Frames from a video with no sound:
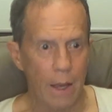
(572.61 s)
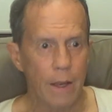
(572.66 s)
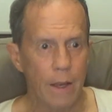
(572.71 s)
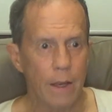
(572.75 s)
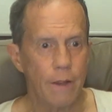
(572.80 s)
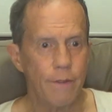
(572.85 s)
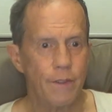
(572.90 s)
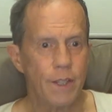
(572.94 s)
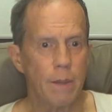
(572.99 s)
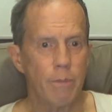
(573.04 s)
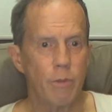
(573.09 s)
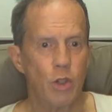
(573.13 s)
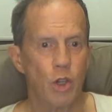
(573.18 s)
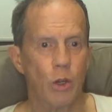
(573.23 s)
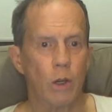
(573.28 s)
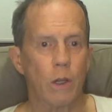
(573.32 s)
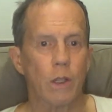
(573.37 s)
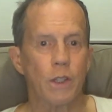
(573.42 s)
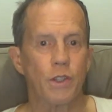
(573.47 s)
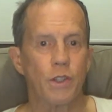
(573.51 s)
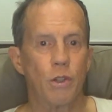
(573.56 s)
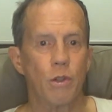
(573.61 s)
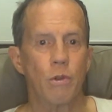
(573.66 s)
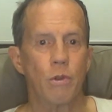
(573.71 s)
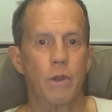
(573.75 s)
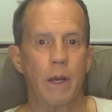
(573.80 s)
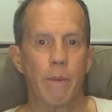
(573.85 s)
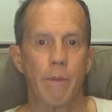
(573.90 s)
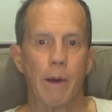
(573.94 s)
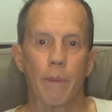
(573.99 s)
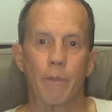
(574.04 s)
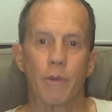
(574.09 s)
If some journalists do
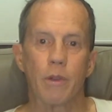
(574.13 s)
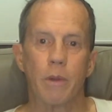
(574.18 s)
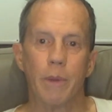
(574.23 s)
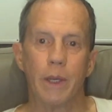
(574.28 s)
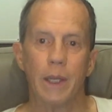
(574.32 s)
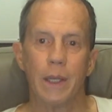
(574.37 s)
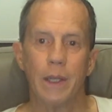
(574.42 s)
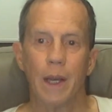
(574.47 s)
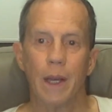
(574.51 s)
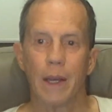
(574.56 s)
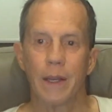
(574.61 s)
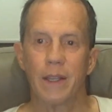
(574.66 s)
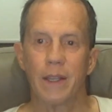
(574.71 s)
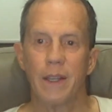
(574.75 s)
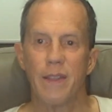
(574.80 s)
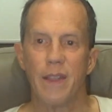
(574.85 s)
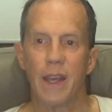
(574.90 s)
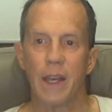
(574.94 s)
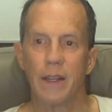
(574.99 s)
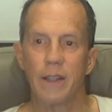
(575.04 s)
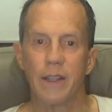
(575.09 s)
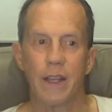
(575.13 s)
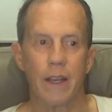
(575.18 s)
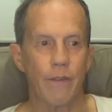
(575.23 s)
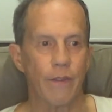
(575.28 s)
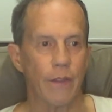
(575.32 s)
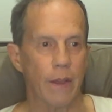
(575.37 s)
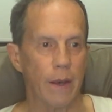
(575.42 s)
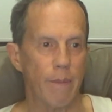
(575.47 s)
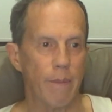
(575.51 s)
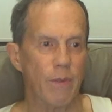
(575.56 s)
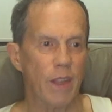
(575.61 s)
come up to me, I can then give
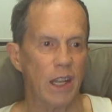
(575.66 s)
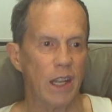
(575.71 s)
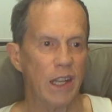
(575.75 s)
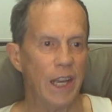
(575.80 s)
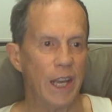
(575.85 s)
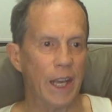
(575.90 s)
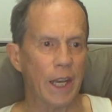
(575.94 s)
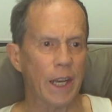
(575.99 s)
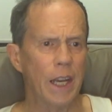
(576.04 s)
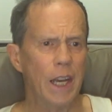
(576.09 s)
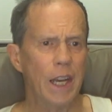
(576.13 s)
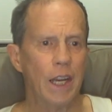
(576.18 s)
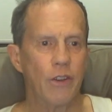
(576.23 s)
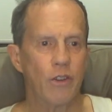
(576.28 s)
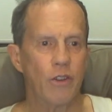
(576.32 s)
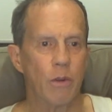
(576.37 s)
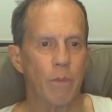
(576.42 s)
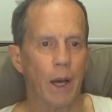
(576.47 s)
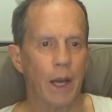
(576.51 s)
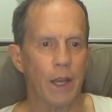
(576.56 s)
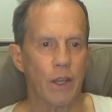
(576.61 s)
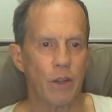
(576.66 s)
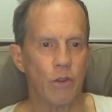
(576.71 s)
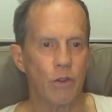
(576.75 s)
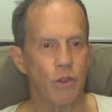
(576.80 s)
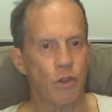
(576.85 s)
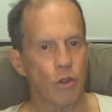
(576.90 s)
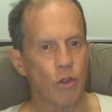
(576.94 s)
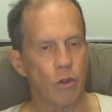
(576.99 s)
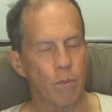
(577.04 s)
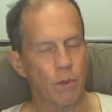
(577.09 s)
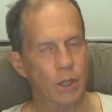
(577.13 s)
them the link to my
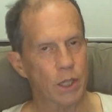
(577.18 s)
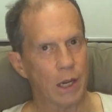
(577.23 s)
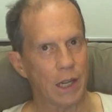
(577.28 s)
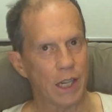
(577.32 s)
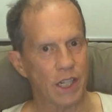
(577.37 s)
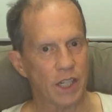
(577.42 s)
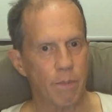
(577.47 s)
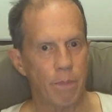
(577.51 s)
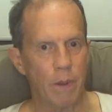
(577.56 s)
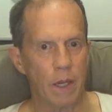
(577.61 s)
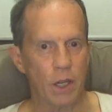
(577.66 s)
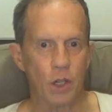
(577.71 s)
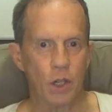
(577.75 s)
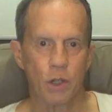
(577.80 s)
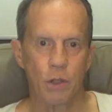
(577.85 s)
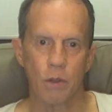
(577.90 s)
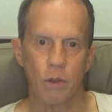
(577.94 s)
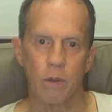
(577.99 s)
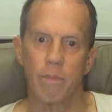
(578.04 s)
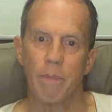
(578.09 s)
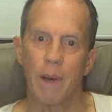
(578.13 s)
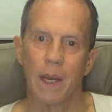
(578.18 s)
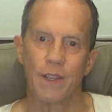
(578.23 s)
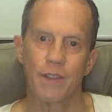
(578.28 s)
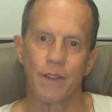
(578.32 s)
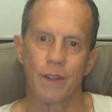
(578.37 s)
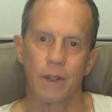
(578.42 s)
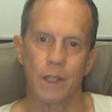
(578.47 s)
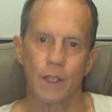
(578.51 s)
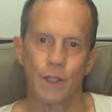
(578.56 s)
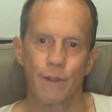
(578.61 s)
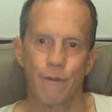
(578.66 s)
YouTube/BitChute
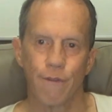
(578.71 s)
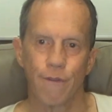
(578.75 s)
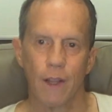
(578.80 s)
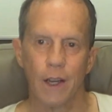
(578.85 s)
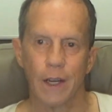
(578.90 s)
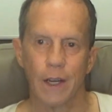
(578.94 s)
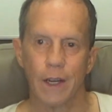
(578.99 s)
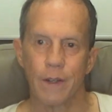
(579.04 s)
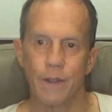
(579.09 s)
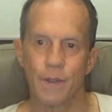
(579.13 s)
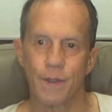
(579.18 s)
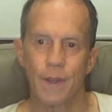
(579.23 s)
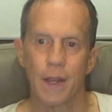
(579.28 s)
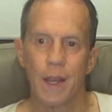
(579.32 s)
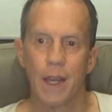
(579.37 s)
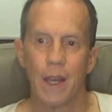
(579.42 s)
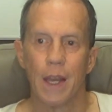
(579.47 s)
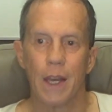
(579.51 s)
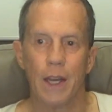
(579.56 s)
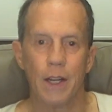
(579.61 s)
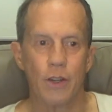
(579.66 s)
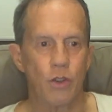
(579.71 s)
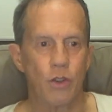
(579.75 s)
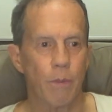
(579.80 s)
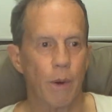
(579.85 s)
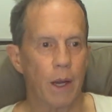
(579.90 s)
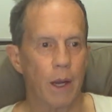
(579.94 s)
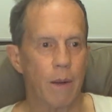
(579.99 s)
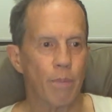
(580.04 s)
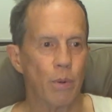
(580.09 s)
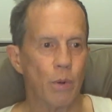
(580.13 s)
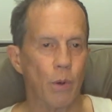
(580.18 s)
masculist flyers and to
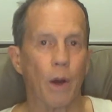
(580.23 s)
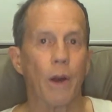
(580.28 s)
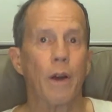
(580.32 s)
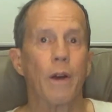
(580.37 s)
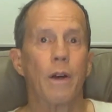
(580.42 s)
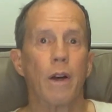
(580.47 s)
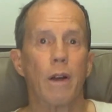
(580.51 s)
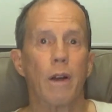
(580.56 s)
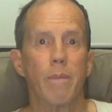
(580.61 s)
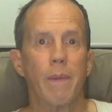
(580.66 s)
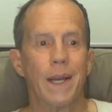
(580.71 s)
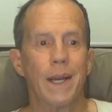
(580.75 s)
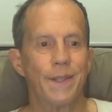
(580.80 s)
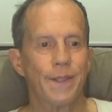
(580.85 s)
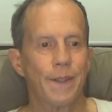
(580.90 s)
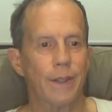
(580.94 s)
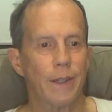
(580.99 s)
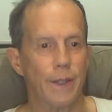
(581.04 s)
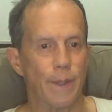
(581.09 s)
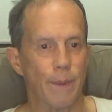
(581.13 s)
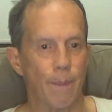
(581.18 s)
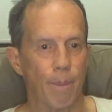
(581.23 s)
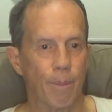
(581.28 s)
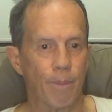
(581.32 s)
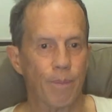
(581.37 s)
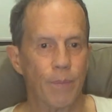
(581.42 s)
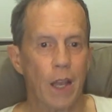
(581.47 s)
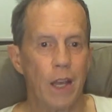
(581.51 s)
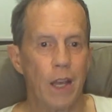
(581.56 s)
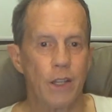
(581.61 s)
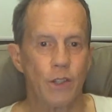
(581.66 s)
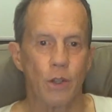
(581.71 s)
my book on masculism,
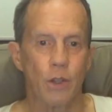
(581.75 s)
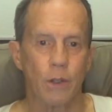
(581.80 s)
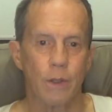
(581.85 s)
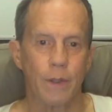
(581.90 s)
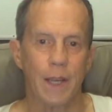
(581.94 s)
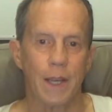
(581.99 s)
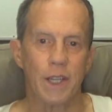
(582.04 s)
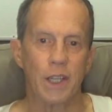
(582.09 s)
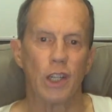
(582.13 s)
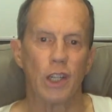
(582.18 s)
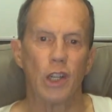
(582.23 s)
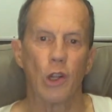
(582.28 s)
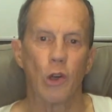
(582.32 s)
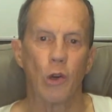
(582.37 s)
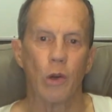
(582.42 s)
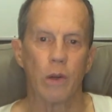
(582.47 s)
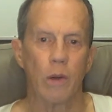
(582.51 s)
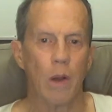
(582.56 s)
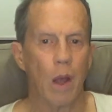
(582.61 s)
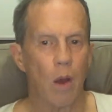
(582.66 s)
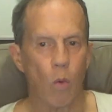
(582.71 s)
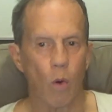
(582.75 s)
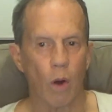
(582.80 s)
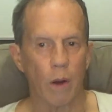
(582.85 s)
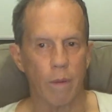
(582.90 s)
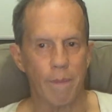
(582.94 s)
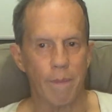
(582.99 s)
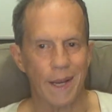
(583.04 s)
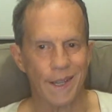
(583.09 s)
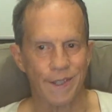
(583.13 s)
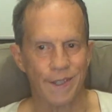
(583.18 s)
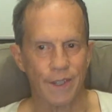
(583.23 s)
so that they can learn what
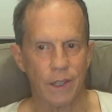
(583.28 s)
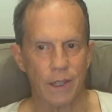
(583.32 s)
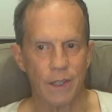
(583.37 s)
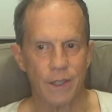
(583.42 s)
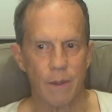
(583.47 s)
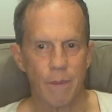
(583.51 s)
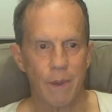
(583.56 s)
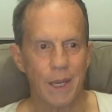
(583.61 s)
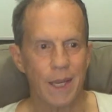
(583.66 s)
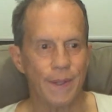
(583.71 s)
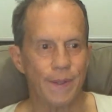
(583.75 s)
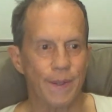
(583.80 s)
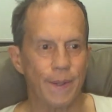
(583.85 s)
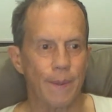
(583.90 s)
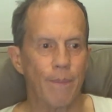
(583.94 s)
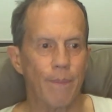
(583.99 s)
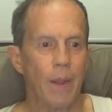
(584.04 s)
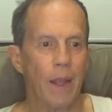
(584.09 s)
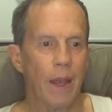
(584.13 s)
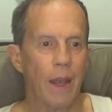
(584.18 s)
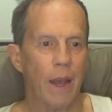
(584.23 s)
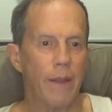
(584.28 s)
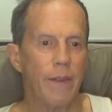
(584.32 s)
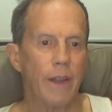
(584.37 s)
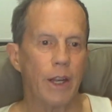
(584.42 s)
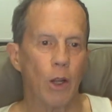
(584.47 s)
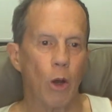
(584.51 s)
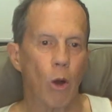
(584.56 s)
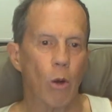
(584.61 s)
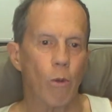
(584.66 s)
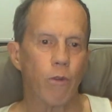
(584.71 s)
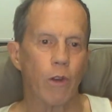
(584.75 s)
masculism is, and then
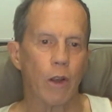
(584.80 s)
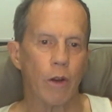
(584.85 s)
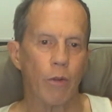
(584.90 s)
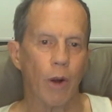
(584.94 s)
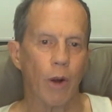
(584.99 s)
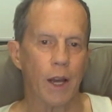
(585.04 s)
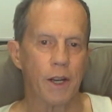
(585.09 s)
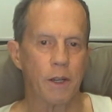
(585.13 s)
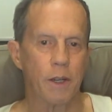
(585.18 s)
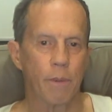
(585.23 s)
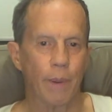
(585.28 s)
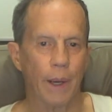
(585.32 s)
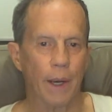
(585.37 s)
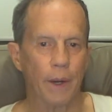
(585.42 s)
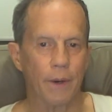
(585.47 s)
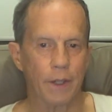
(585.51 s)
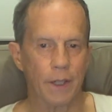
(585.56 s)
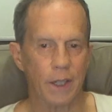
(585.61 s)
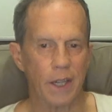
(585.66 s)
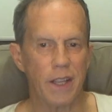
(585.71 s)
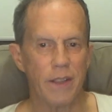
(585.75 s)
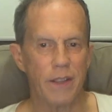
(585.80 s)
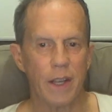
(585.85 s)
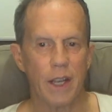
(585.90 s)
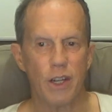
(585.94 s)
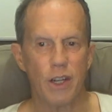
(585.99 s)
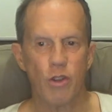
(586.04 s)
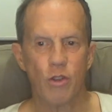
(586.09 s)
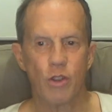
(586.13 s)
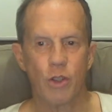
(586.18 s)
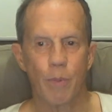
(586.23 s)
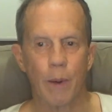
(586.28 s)
hopefully write about it in their
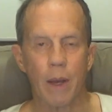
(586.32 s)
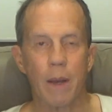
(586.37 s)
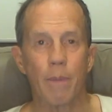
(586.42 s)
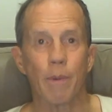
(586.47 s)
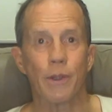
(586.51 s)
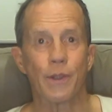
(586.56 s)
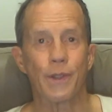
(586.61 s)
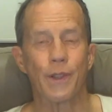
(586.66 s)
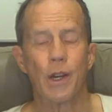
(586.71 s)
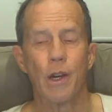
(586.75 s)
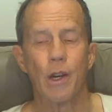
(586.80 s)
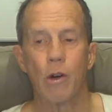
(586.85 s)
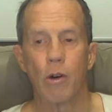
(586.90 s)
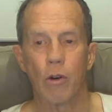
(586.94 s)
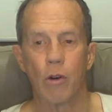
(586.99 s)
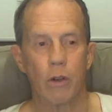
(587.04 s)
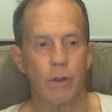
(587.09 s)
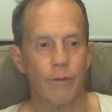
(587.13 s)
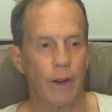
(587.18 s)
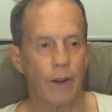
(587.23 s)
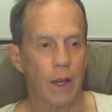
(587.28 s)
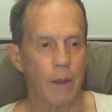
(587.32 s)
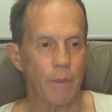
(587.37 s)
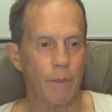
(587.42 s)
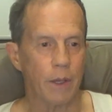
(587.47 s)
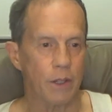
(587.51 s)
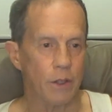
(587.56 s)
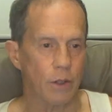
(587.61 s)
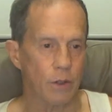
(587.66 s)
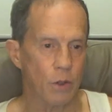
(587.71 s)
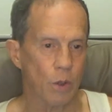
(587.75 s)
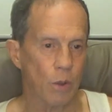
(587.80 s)
newspapers or invite me
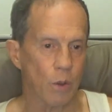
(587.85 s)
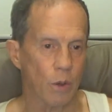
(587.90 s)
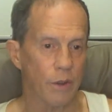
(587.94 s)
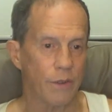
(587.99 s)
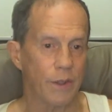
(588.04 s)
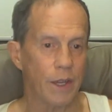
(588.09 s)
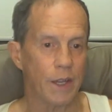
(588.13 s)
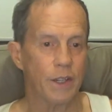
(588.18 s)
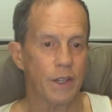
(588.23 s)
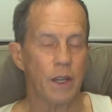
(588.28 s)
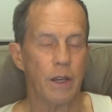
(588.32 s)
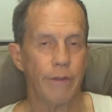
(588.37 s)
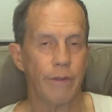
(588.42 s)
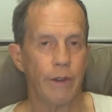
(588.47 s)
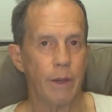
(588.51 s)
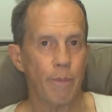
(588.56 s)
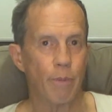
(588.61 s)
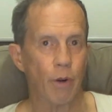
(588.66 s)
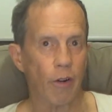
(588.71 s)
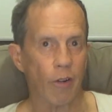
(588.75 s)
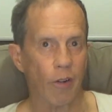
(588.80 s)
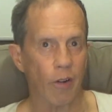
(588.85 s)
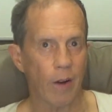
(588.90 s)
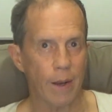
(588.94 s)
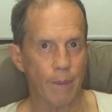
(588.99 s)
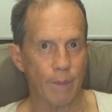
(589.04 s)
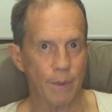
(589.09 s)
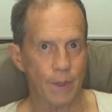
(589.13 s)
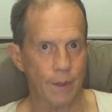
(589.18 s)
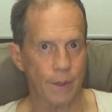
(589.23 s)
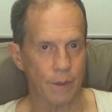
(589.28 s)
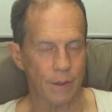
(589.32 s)
to talk on their TV
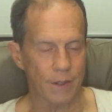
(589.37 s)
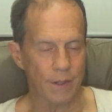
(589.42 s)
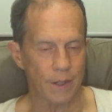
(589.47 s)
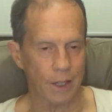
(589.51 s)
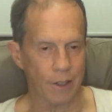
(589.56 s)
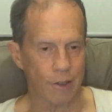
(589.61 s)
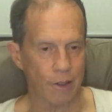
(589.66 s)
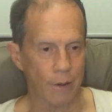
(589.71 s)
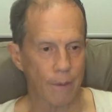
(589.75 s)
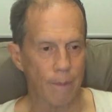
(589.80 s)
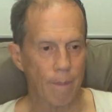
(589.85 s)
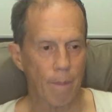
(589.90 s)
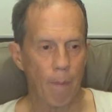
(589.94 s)
programs, etc.